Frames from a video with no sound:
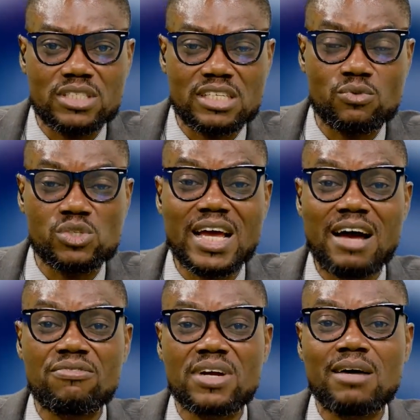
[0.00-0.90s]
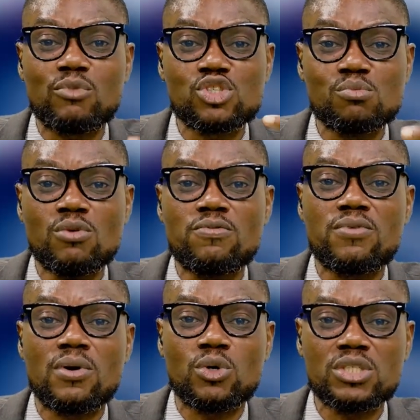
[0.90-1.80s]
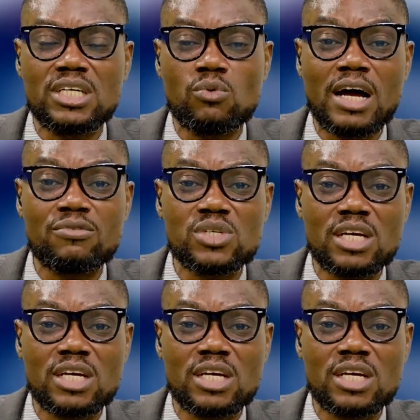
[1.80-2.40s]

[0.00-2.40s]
If we say Africa must move forward, then we have to